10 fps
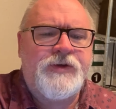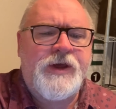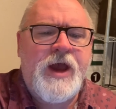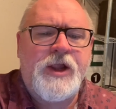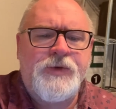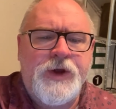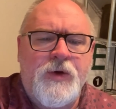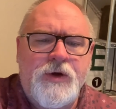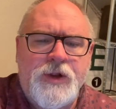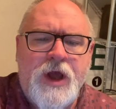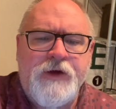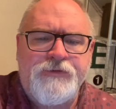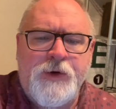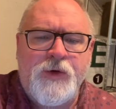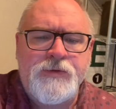a gallery or a
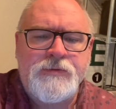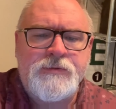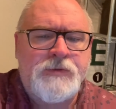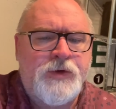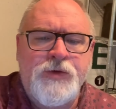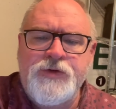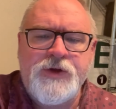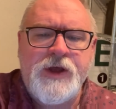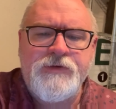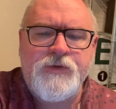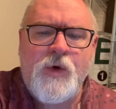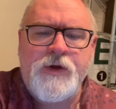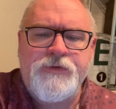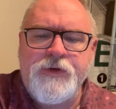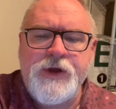lifeboat? Who saves
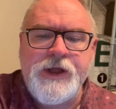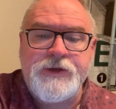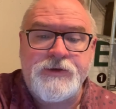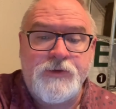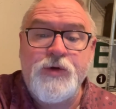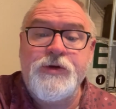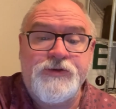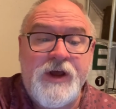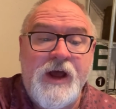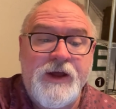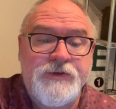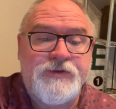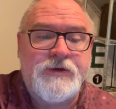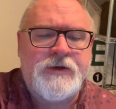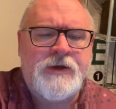what for each and who
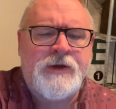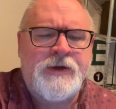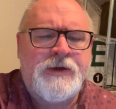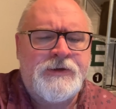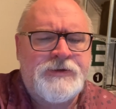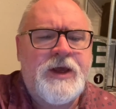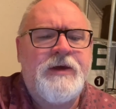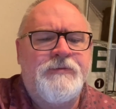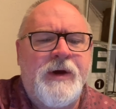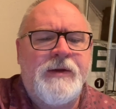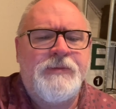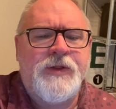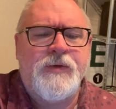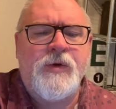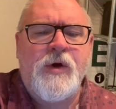decides? Save might be
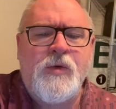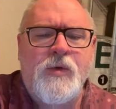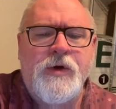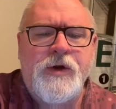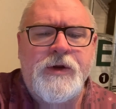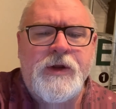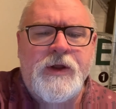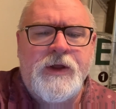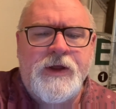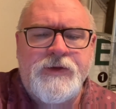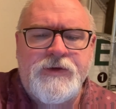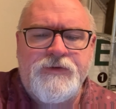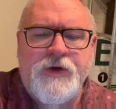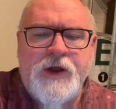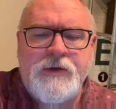the wrong word, its
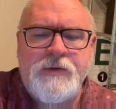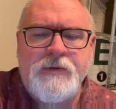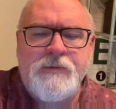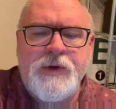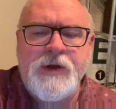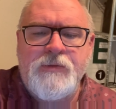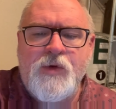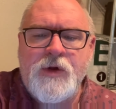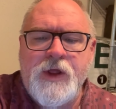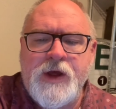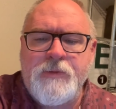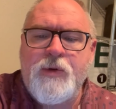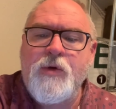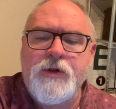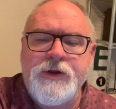effect being more like a
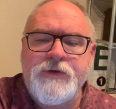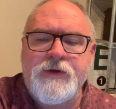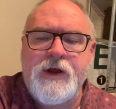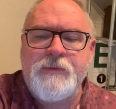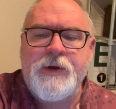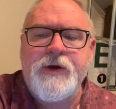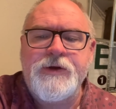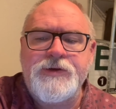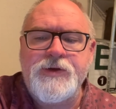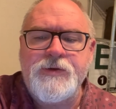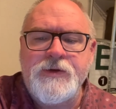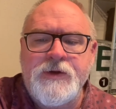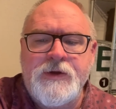poorly designed parachute,